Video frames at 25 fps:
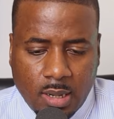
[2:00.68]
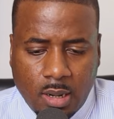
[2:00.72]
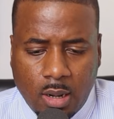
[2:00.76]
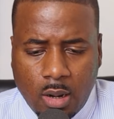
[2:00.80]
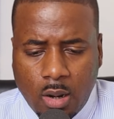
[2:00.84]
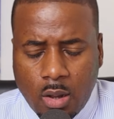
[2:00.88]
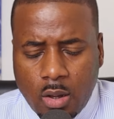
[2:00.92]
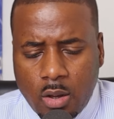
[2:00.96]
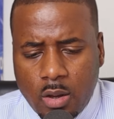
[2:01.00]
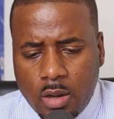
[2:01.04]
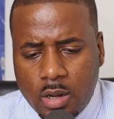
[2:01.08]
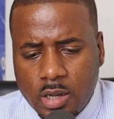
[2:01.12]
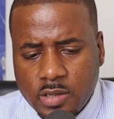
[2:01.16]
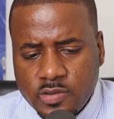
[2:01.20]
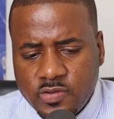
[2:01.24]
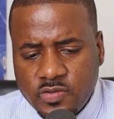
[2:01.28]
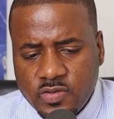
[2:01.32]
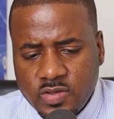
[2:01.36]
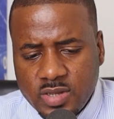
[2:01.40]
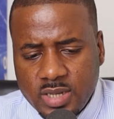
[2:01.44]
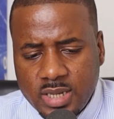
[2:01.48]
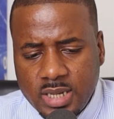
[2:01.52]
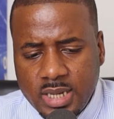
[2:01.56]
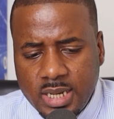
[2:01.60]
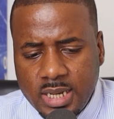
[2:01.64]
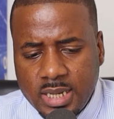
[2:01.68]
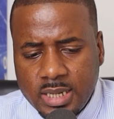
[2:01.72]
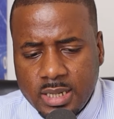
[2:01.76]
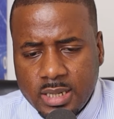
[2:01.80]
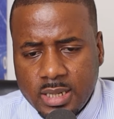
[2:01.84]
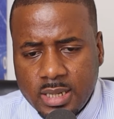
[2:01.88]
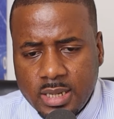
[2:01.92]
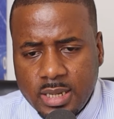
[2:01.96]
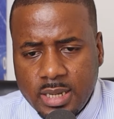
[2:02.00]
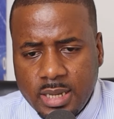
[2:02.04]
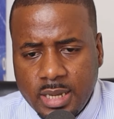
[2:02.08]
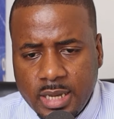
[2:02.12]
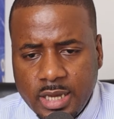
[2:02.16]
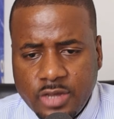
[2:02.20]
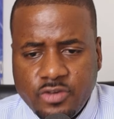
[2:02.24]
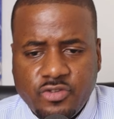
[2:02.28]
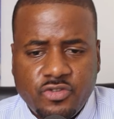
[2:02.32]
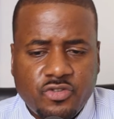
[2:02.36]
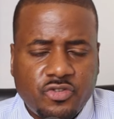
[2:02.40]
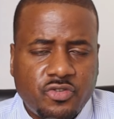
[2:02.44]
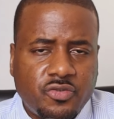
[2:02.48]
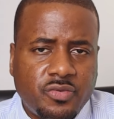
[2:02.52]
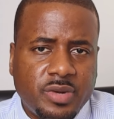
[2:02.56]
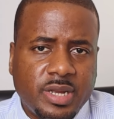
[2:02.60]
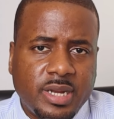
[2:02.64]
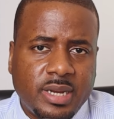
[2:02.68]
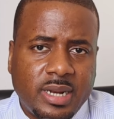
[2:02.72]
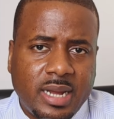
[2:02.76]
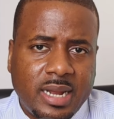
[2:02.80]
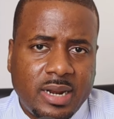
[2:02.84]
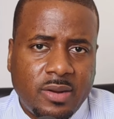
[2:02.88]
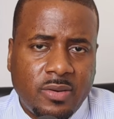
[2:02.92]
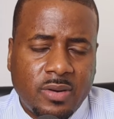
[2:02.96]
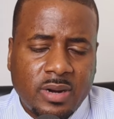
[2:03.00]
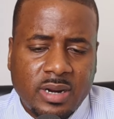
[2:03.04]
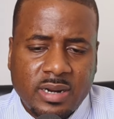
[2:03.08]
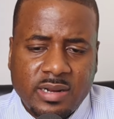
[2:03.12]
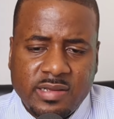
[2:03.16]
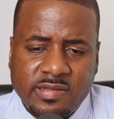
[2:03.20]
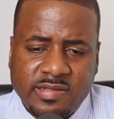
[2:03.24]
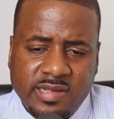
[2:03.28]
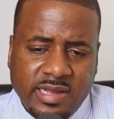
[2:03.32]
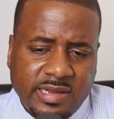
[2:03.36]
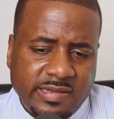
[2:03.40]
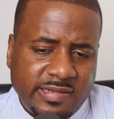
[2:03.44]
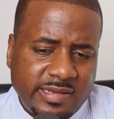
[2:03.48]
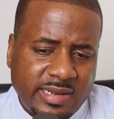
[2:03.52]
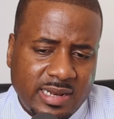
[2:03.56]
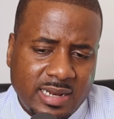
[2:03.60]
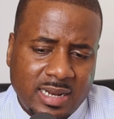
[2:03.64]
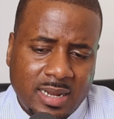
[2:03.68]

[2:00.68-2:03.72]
loss in the history of that organization.